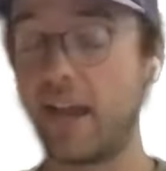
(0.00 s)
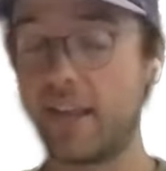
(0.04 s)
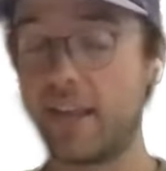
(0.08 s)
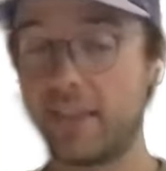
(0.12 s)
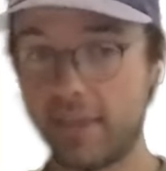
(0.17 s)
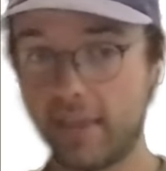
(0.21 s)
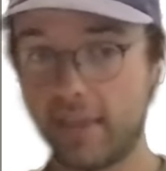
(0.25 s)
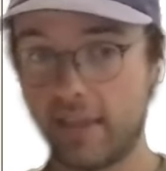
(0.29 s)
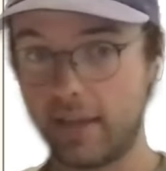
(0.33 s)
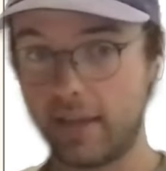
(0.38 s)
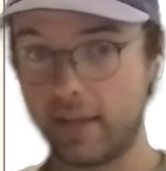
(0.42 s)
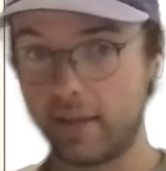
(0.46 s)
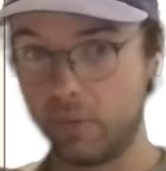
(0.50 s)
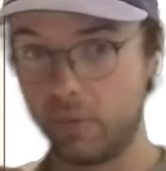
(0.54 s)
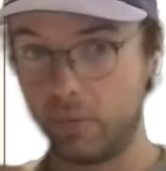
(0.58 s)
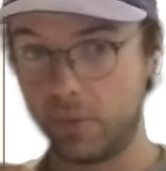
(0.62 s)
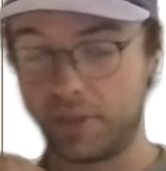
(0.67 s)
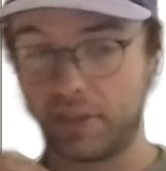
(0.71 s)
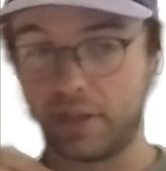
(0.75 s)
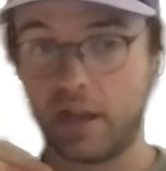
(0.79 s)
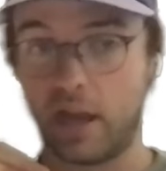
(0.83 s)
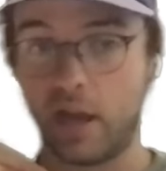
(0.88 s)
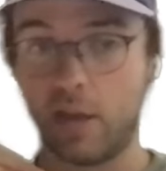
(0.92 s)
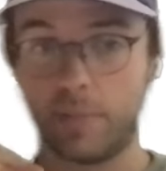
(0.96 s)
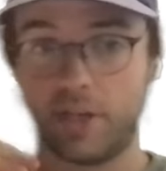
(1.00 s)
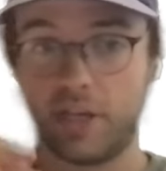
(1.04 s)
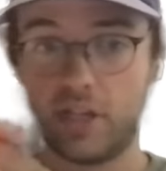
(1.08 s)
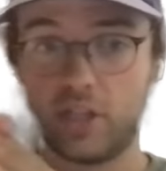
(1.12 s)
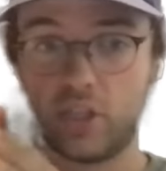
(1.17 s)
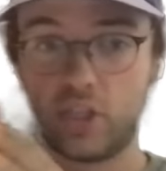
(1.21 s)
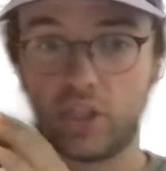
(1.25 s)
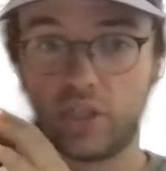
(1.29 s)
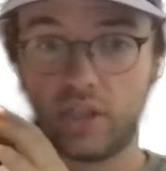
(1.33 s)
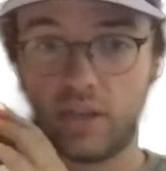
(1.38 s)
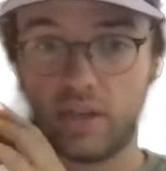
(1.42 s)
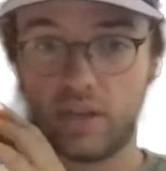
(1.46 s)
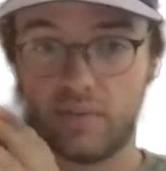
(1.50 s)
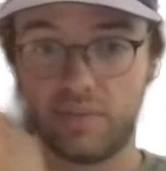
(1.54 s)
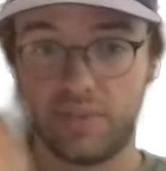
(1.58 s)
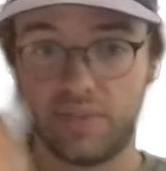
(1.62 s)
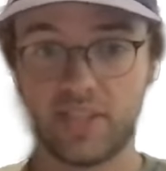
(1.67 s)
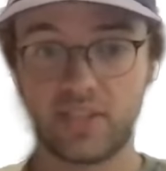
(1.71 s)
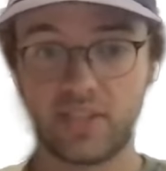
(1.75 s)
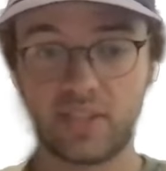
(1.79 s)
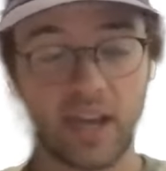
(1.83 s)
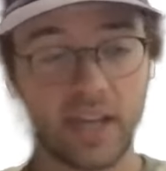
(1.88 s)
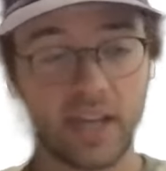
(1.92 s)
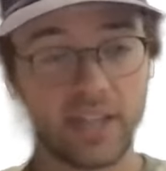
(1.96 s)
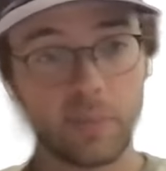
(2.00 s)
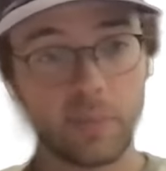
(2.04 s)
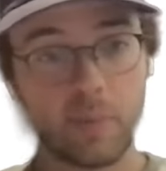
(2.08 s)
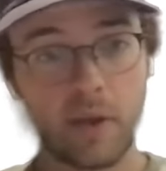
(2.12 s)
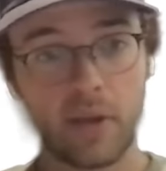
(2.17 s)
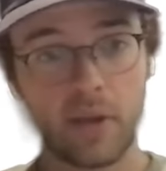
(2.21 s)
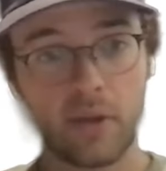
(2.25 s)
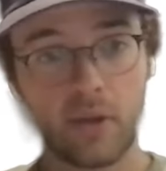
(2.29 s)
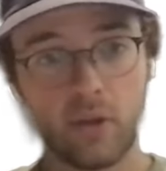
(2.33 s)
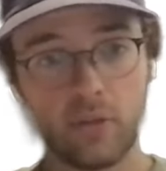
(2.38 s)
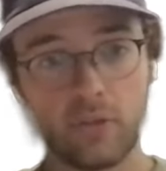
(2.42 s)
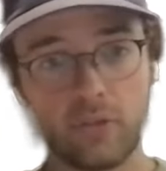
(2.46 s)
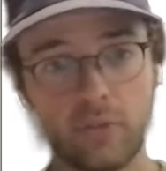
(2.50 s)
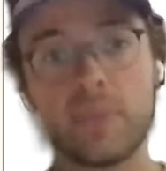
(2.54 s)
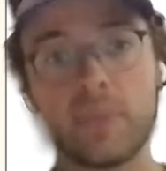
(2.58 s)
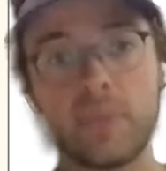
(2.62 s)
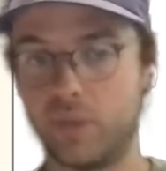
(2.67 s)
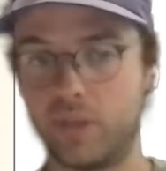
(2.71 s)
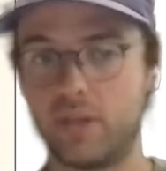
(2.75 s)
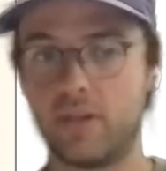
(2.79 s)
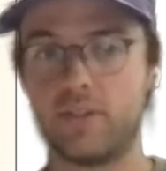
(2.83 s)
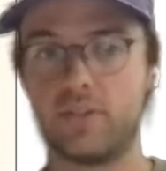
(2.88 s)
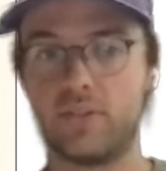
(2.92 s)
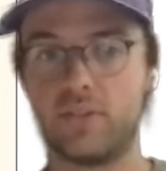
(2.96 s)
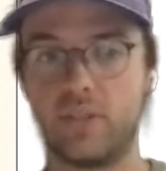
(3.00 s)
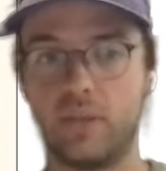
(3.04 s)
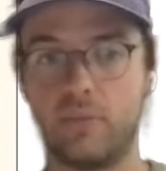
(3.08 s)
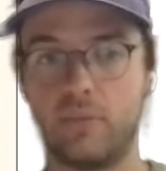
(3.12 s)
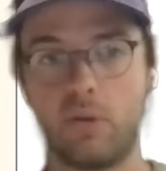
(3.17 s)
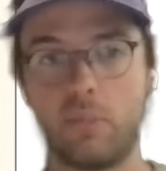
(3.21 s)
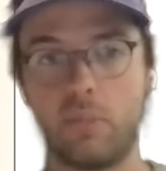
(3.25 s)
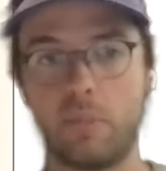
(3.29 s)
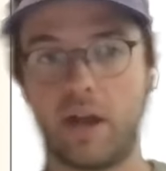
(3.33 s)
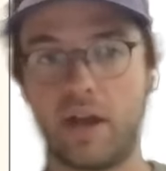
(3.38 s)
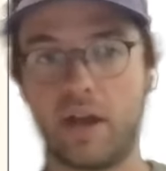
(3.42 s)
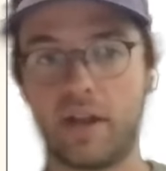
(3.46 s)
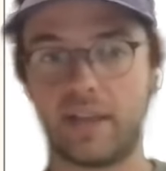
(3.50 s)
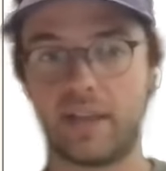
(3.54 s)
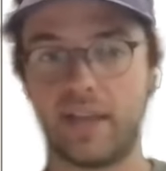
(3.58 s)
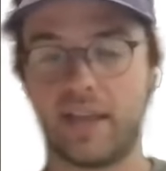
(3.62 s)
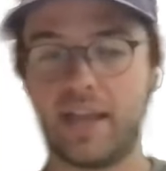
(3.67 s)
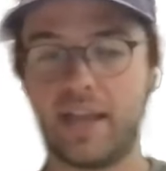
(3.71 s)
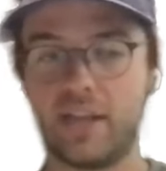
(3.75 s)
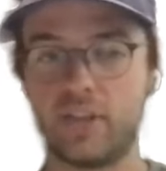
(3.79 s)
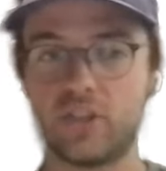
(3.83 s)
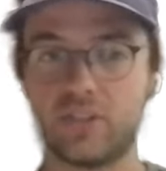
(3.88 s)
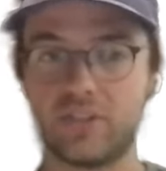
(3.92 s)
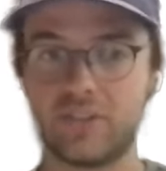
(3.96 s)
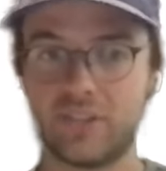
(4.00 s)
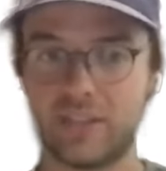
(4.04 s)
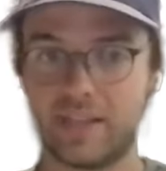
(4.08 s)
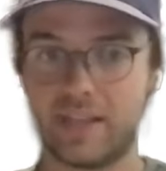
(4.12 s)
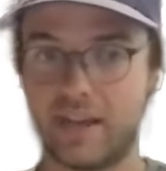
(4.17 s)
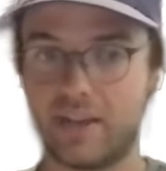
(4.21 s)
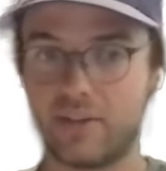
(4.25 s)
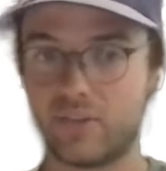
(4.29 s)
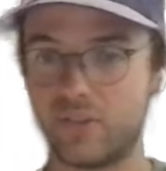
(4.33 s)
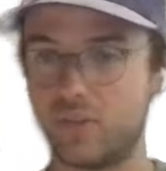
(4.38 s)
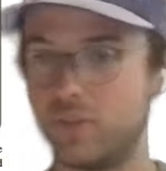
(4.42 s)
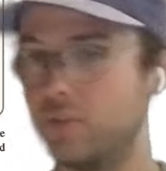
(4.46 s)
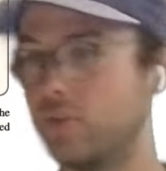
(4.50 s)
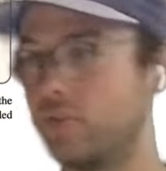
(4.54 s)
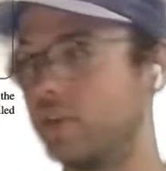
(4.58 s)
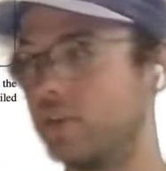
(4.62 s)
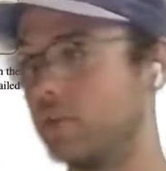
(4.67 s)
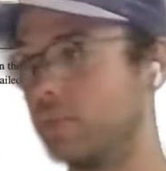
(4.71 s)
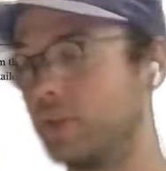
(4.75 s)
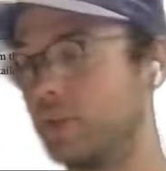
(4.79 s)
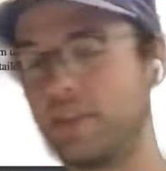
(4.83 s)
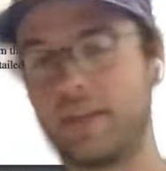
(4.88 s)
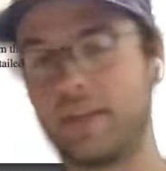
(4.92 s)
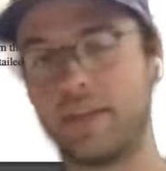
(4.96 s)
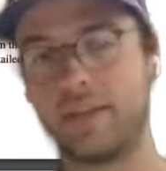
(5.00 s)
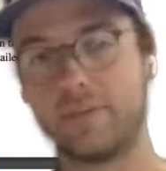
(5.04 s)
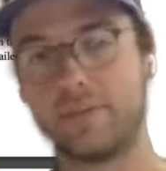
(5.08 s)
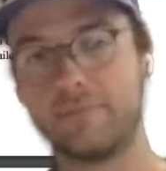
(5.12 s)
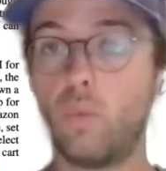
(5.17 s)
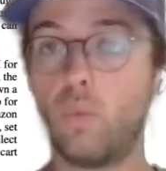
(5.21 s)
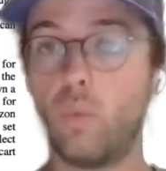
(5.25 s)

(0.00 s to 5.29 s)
I think with the combination of these kinds of models, we could see robotic agents in the house sooner than we think.